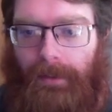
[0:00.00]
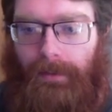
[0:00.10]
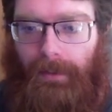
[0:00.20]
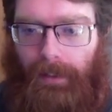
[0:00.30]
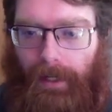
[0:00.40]

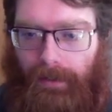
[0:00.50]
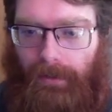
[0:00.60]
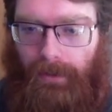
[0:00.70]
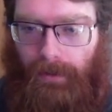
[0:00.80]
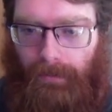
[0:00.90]
At
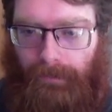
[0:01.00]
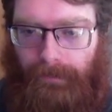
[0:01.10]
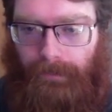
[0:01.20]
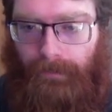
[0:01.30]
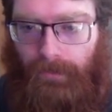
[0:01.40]
the
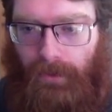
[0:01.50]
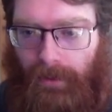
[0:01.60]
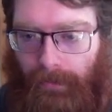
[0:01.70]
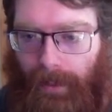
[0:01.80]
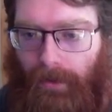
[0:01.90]

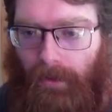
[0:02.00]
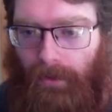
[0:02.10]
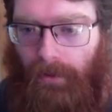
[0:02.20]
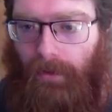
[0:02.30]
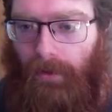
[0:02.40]
start of
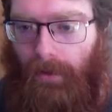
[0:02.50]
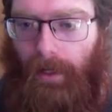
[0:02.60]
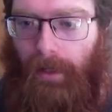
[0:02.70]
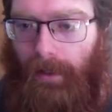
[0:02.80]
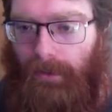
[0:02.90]
battle, all allies